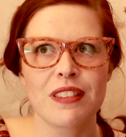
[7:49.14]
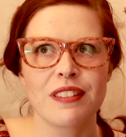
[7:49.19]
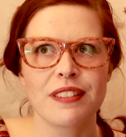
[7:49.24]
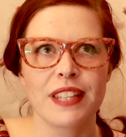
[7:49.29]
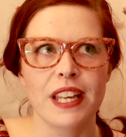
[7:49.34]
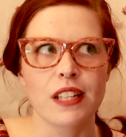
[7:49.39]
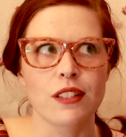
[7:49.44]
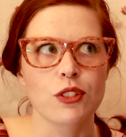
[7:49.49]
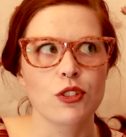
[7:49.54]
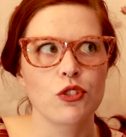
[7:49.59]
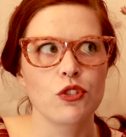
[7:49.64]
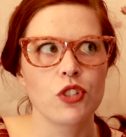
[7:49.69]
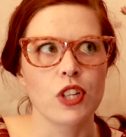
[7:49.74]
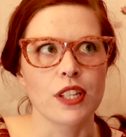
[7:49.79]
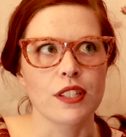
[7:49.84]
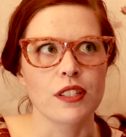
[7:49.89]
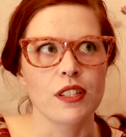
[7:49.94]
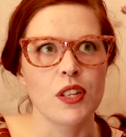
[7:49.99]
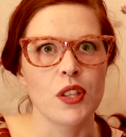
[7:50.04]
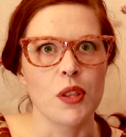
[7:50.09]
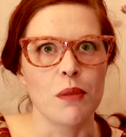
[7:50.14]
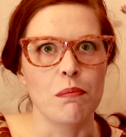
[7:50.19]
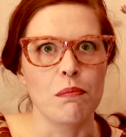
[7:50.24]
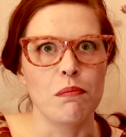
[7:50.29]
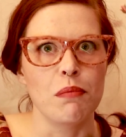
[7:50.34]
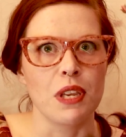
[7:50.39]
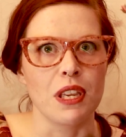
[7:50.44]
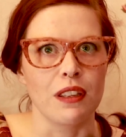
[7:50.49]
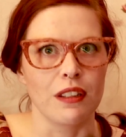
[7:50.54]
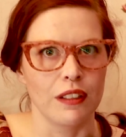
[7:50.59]
that that's just the
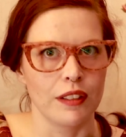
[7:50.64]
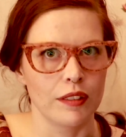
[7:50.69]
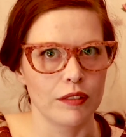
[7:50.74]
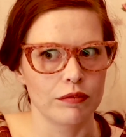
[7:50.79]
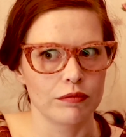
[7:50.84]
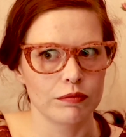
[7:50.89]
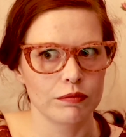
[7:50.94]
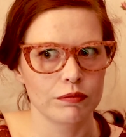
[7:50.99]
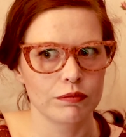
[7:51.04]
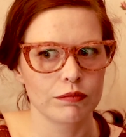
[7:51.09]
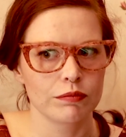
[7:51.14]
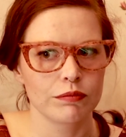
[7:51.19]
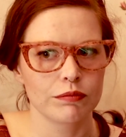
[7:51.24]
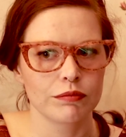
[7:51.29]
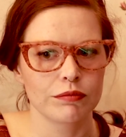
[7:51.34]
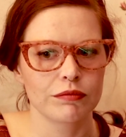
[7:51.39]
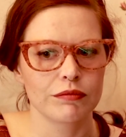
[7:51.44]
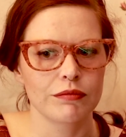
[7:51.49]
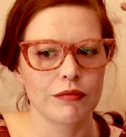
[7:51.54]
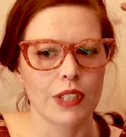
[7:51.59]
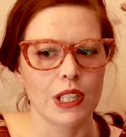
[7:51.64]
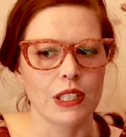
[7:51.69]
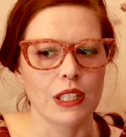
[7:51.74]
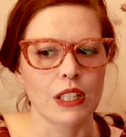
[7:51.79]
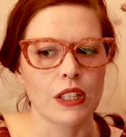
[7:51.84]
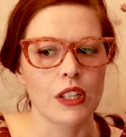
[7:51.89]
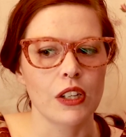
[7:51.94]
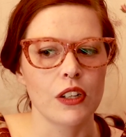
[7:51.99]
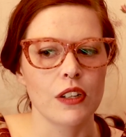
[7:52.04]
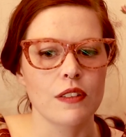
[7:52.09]
bin, and
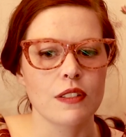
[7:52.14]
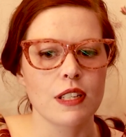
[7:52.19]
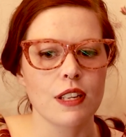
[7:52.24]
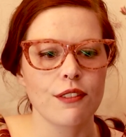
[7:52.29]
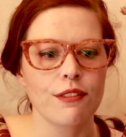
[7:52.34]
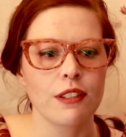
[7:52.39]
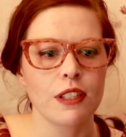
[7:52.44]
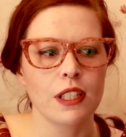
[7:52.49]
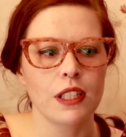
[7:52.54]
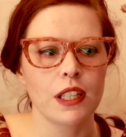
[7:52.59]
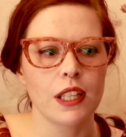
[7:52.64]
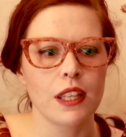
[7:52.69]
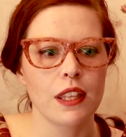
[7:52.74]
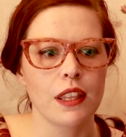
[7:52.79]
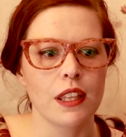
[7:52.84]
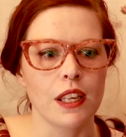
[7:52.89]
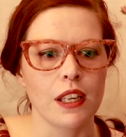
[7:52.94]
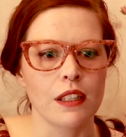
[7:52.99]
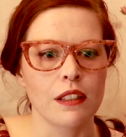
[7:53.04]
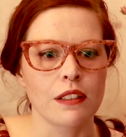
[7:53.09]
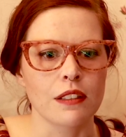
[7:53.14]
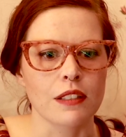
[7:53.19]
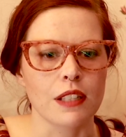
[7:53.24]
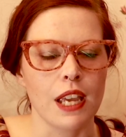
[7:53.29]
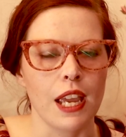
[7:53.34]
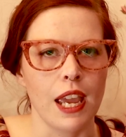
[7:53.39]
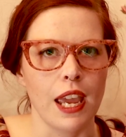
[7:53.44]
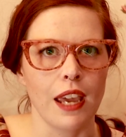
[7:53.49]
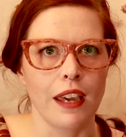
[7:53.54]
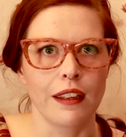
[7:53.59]
that there are definitely things
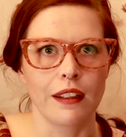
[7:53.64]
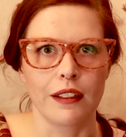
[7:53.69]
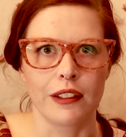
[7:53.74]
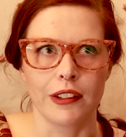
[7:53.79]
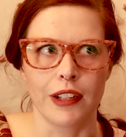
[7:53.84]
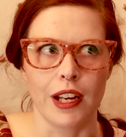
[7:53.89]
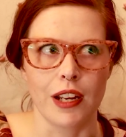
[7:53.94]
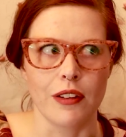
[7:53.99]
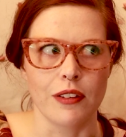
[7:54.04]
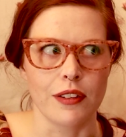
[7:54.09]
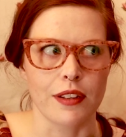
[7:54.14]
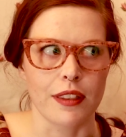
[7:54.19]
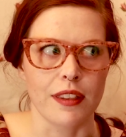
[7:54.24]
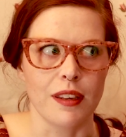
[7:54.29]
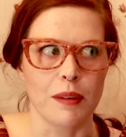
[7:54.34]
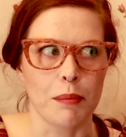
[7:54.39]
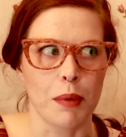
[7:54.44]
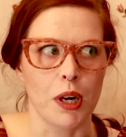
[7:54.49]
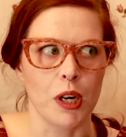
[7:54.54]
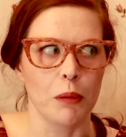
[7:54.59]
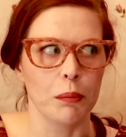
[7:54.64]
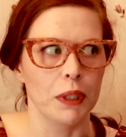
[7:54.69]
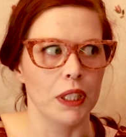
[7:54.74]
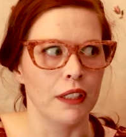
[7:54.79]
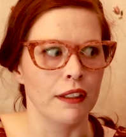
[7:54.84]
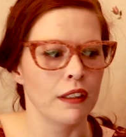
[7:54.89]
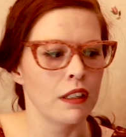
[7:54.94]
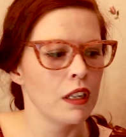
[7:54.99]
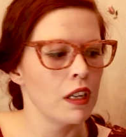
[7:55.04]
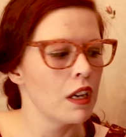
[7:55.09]
hanging around the
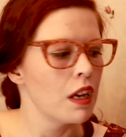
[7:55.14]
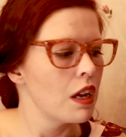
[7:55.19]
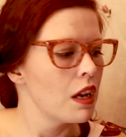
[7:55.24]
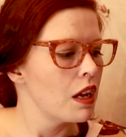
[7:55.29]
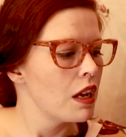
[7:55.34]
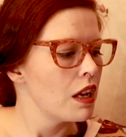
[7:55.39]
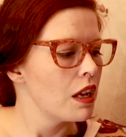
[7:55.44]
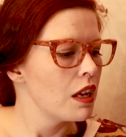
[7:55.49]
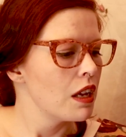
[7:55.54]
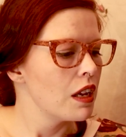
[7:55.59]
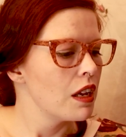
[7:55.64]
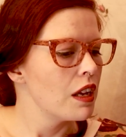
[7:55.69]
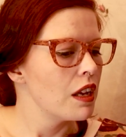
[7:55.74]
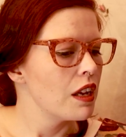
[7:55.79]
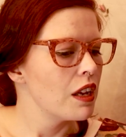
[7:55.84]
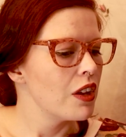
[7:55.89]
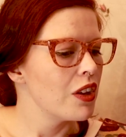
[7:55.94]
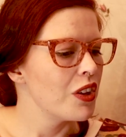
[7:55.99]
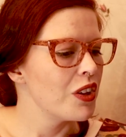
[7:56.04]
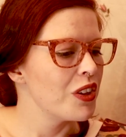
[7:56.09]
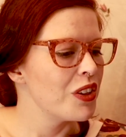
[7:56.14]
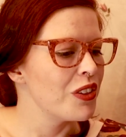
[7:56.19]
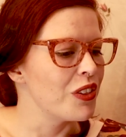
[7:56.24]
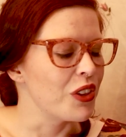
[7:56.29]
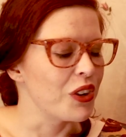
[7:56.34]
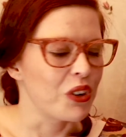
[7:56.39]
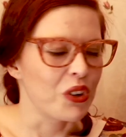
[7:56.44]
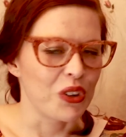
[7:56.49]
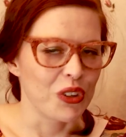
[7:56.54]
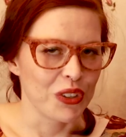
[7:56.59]
apartment
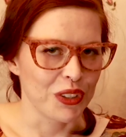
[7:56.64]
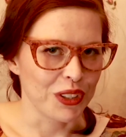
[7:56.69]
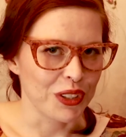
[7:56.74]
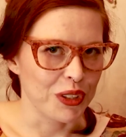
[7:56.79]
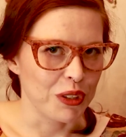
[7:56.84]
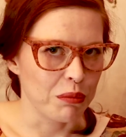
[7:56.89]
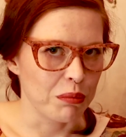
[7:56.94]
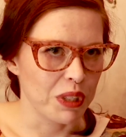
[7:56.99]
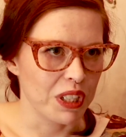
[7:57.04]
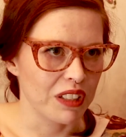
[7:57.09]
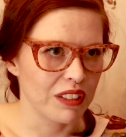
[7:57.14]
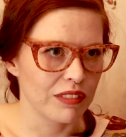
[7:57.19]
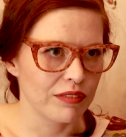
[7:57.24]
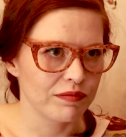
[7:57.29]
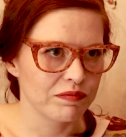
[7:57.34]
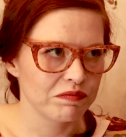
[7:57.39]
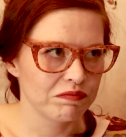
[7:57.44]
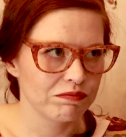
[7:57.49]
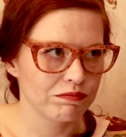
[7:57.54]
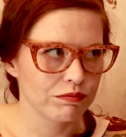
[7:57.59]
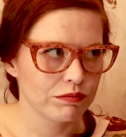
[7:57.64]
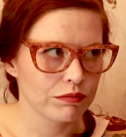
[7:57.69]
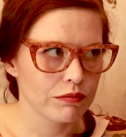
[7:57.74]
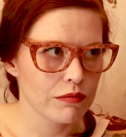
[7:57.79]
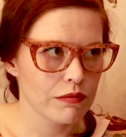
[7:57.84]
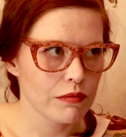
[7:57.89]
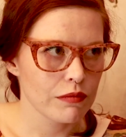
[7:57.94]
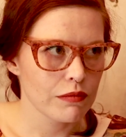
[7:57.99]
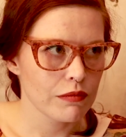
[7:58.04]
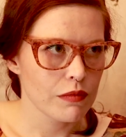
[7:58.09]
that aren't in the bin.
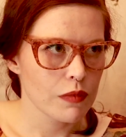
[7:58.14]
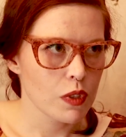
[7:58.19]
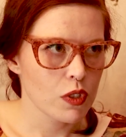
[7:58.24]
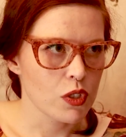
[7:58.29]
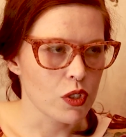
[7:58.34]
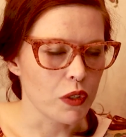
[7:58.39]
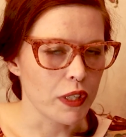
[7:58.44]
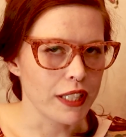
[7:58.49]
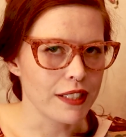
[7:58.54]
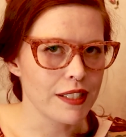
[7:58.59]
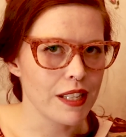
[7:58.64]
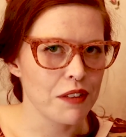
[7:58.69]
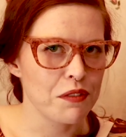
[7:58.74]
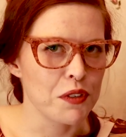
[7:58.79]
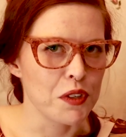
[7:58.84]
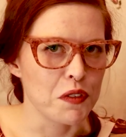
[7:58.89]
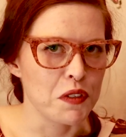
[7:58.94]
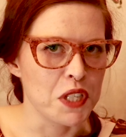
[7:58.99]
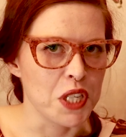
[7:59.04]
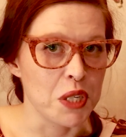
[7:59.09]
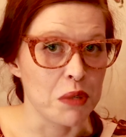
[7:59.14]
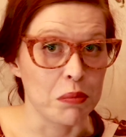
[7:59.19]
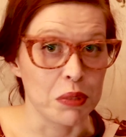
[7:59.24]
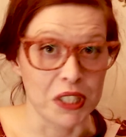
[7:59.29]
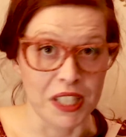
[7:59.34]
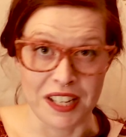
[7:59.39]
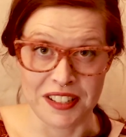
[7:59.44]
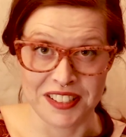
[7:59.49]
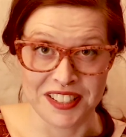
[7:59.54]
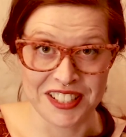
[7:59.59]
So let's say 15
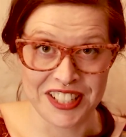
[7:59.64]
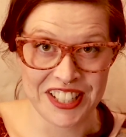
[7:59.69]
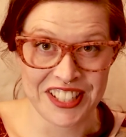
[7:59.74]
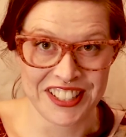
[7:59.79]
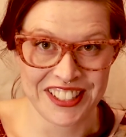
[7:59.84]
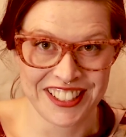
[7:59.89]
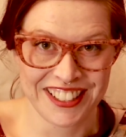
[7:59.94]
plus.